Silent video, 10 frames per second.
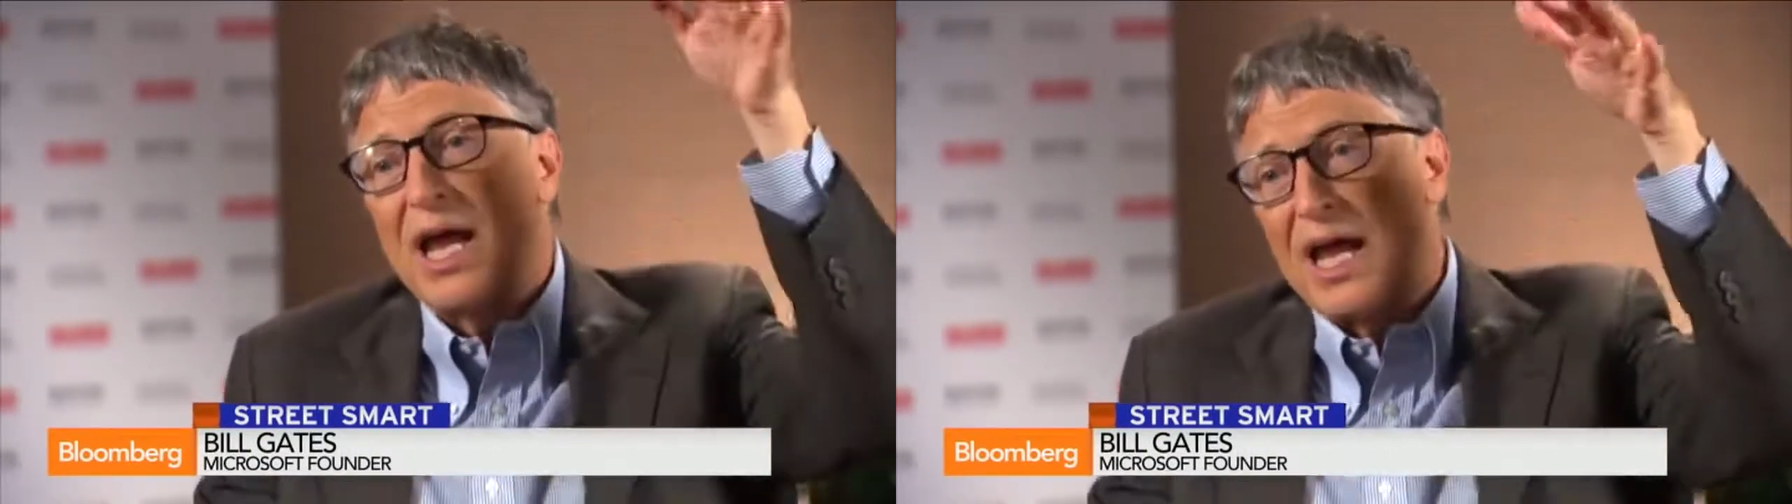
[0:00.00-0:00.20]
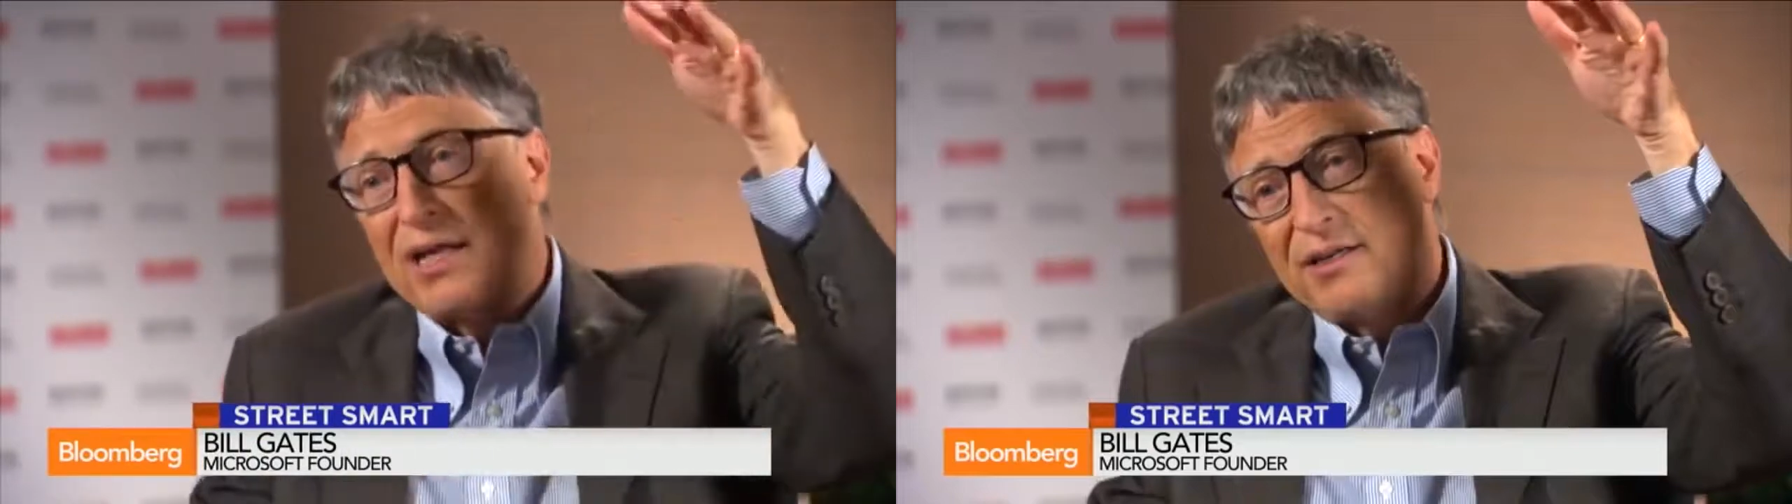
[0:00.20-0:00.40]

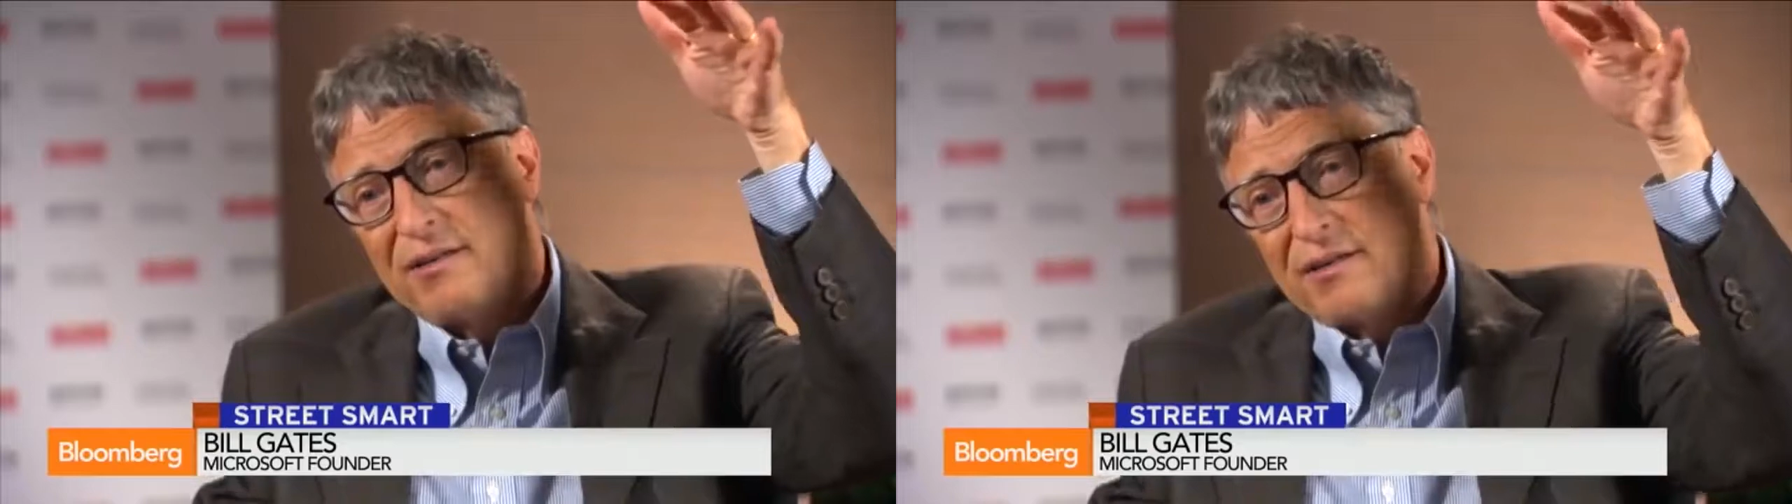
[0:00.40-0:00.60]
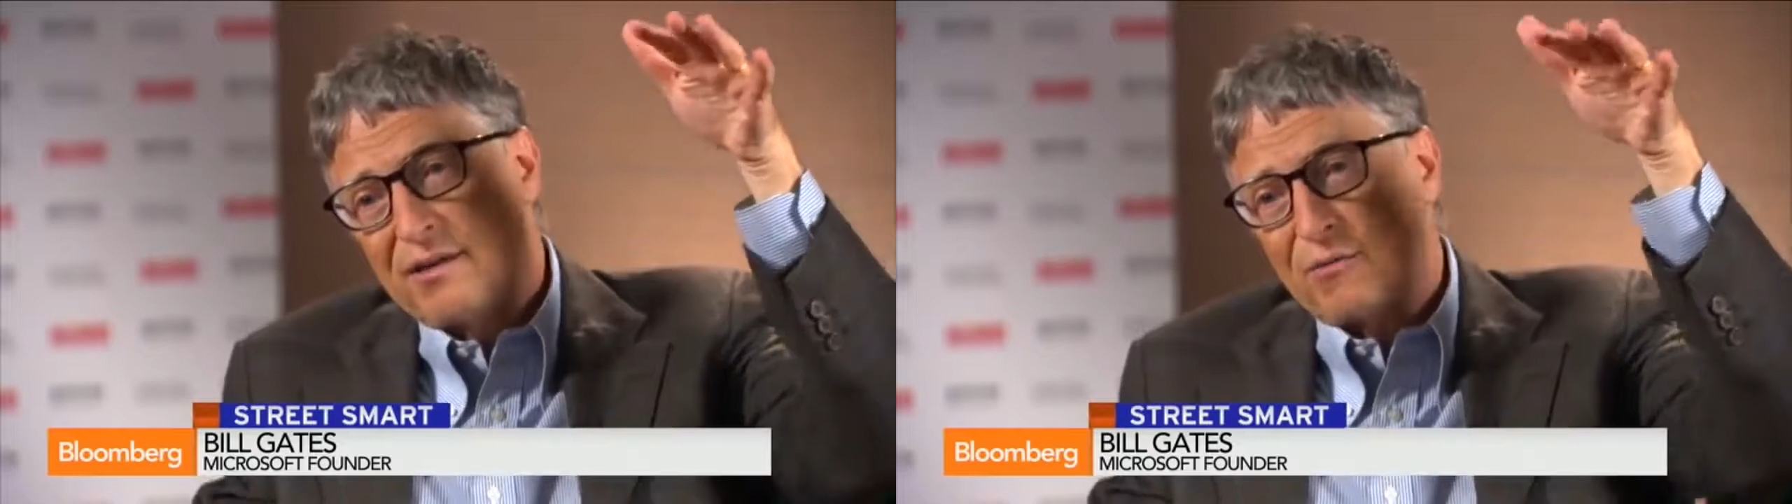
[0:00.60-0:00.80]

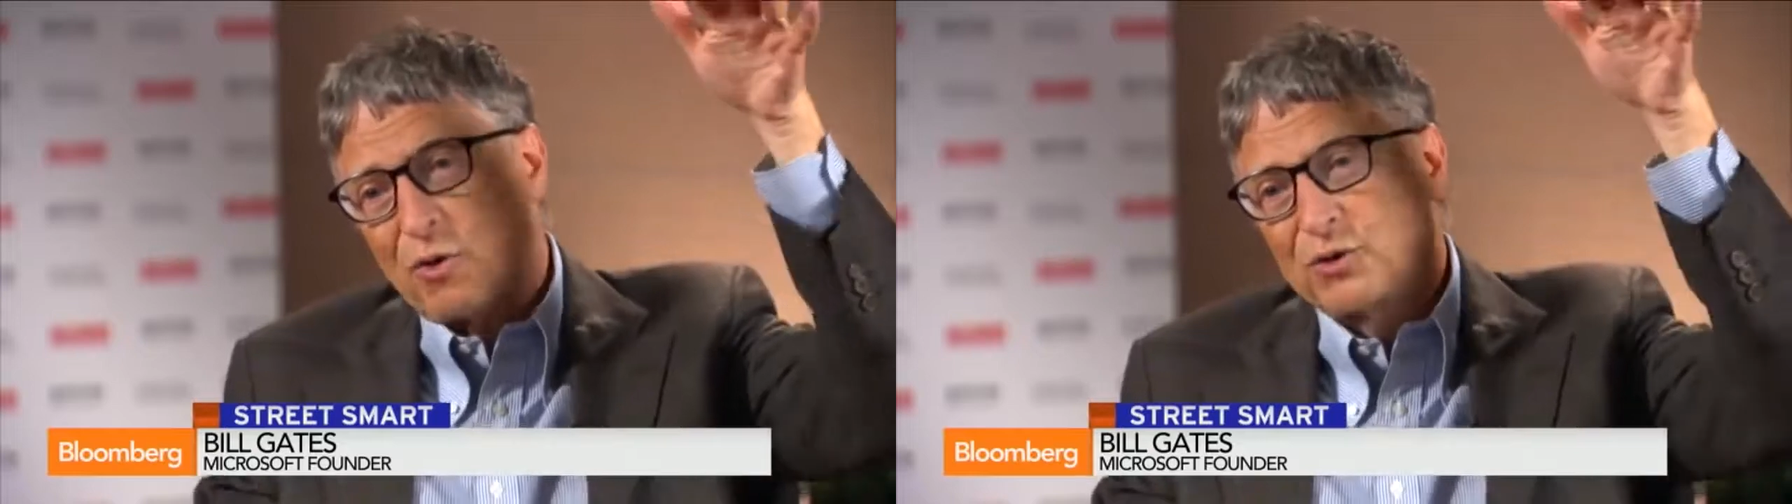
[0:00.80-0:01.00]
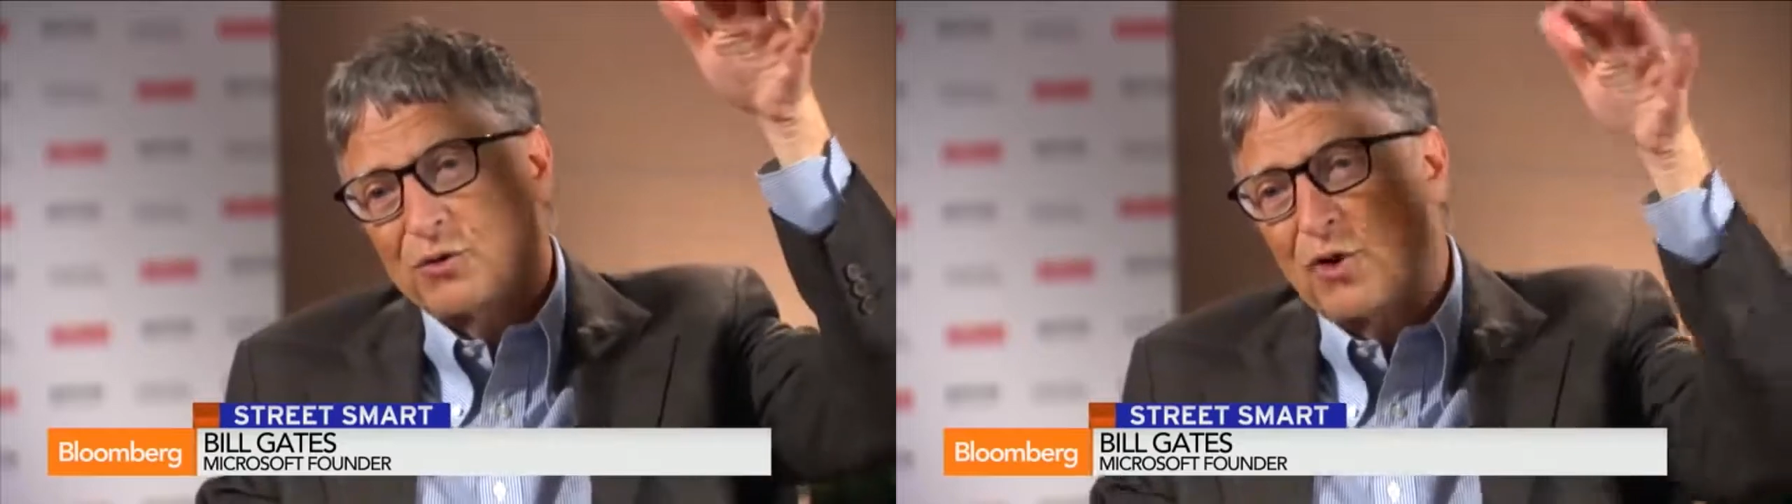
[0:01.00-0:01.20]
And of
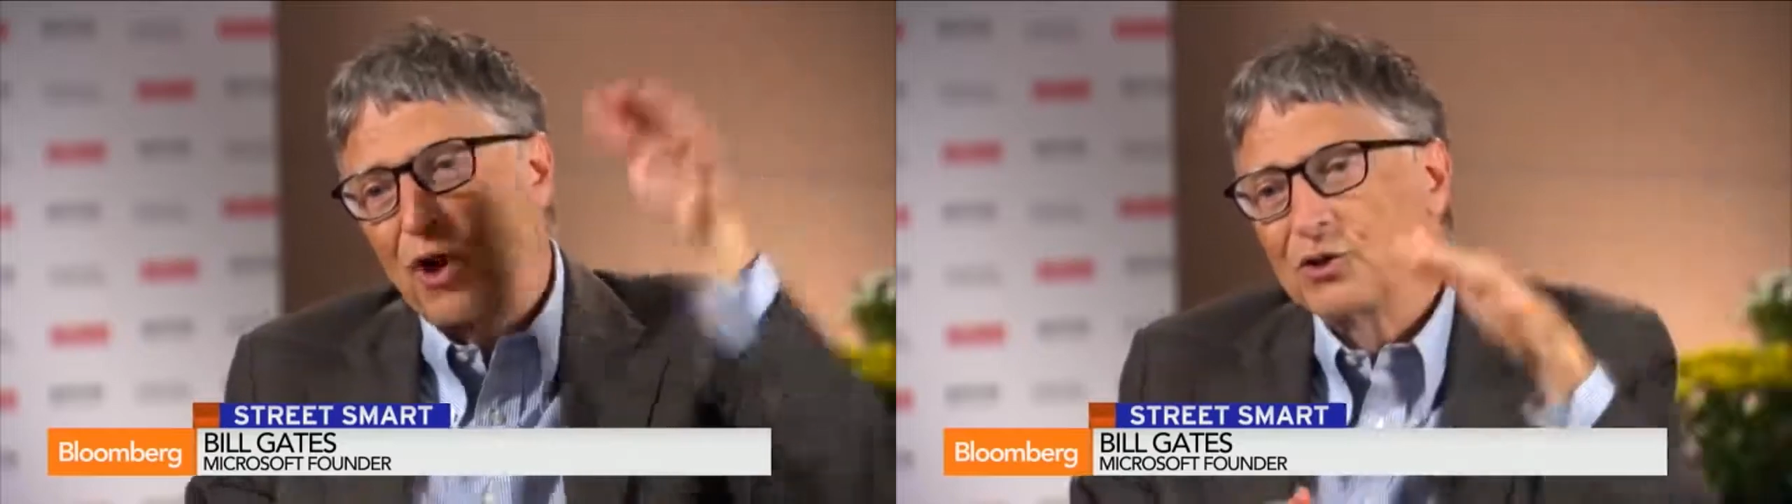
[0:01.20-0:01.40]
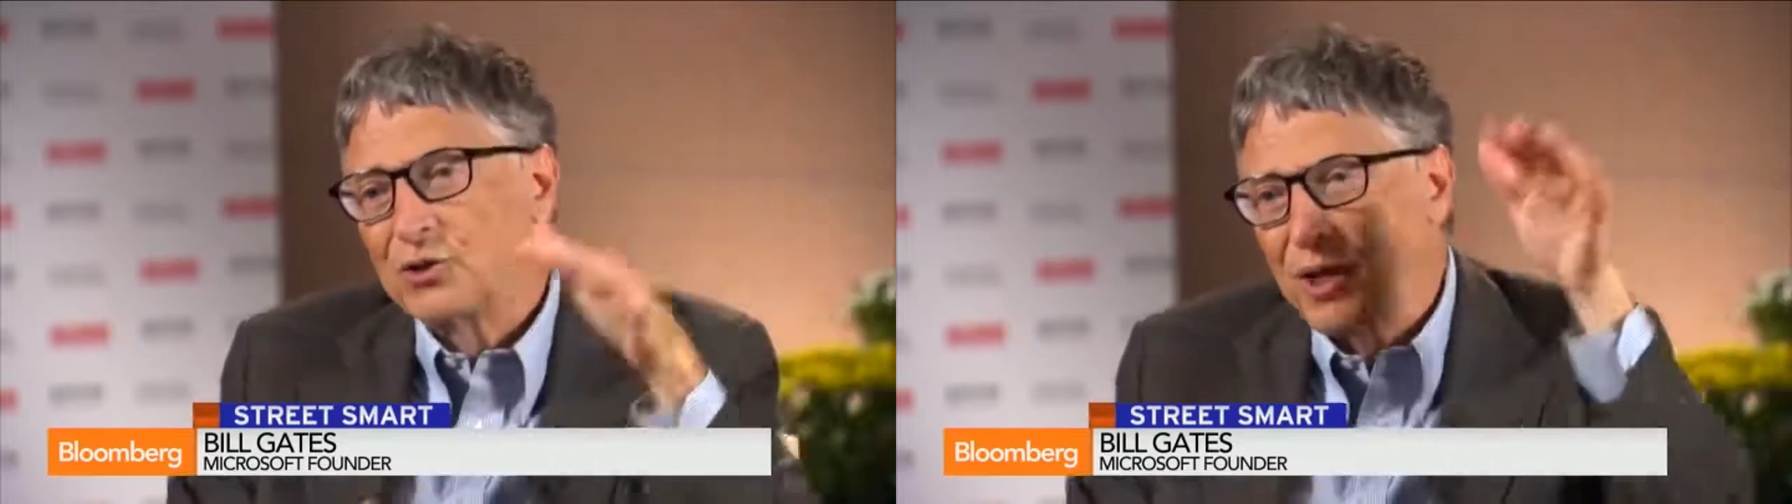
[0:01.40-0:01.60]
course, for
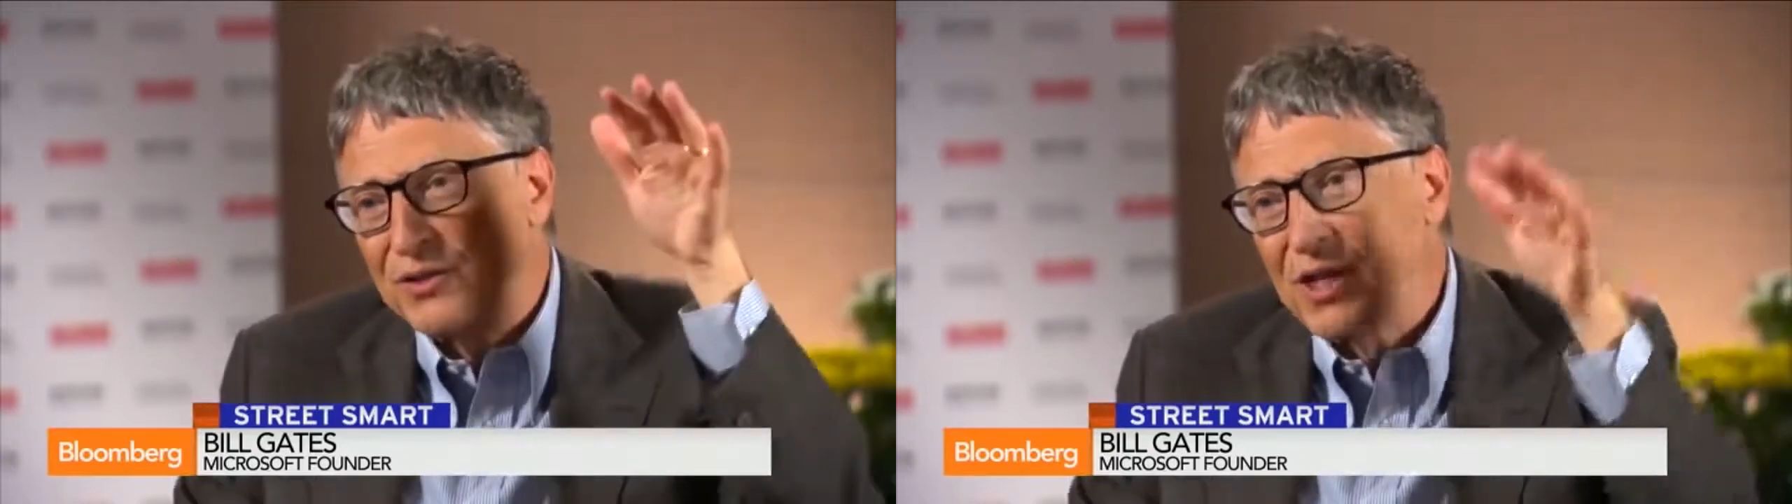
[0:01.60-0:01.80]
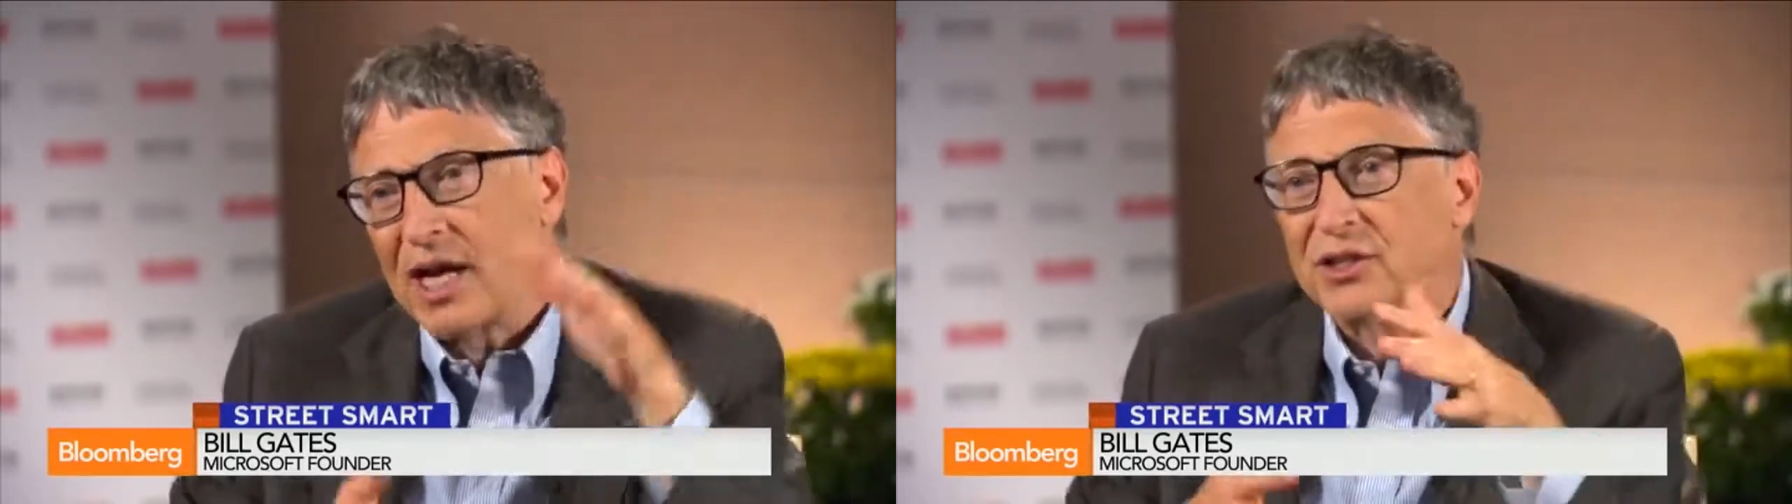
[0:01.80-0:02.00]
large
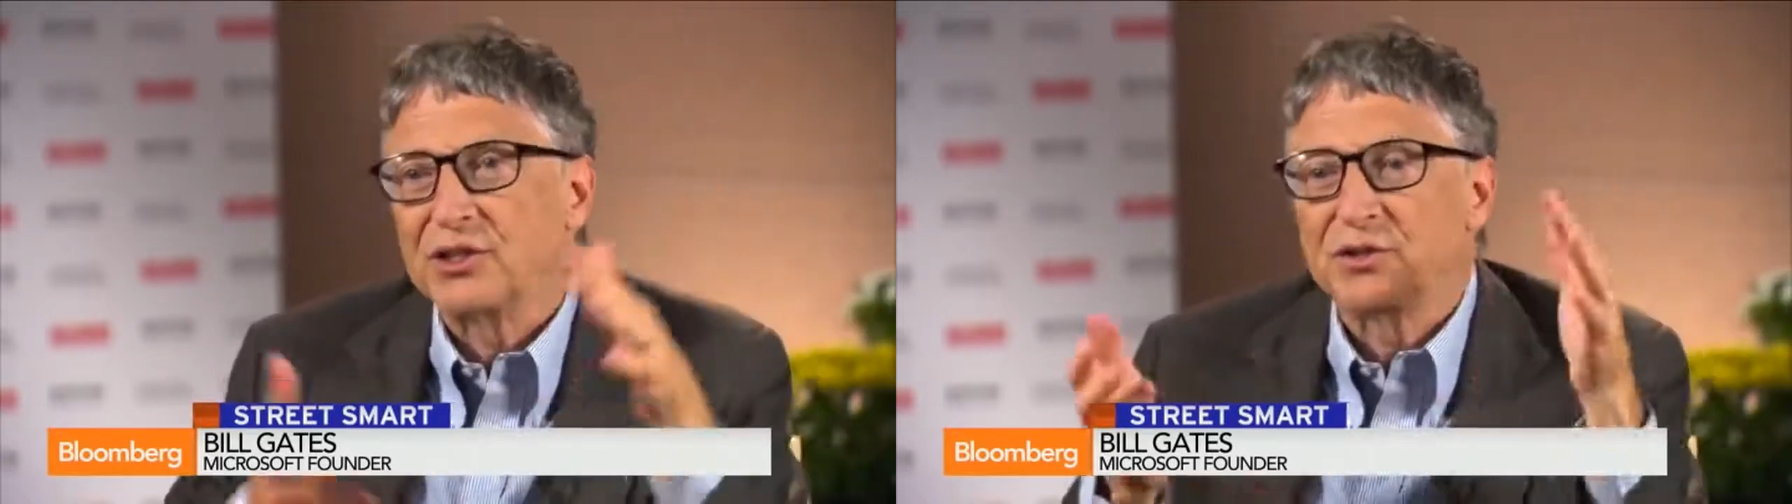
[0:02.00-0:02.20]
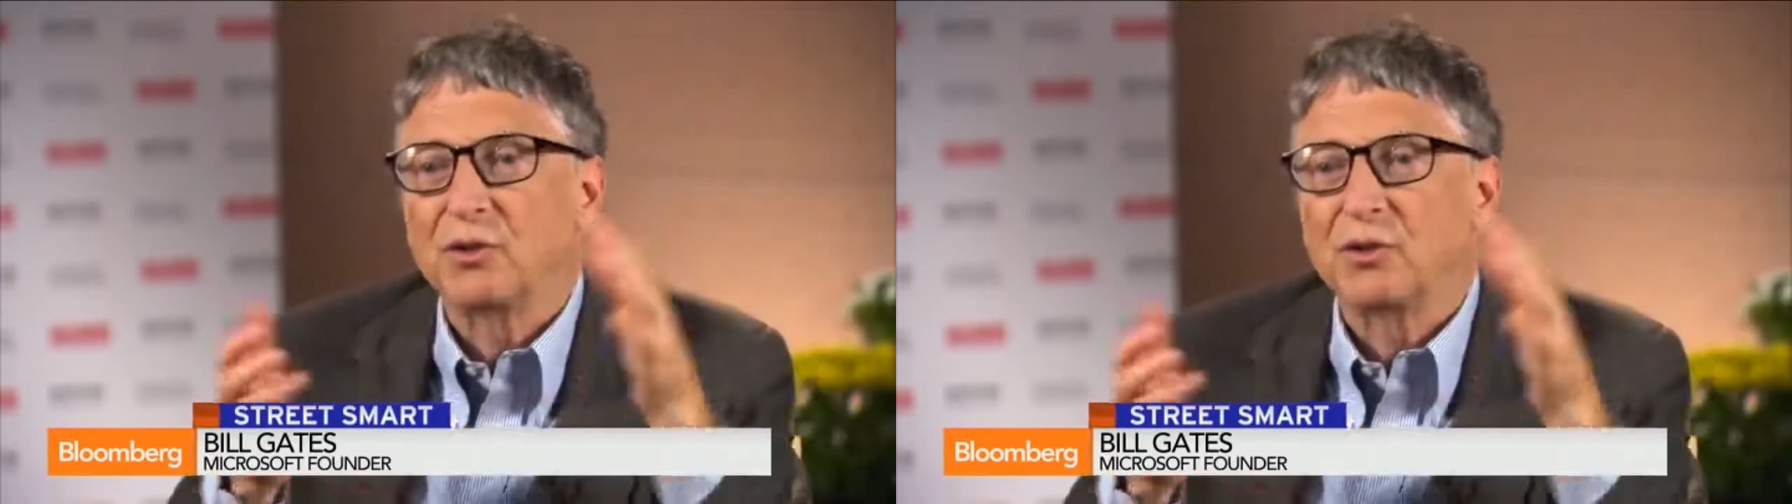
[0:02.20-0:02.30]
transactions,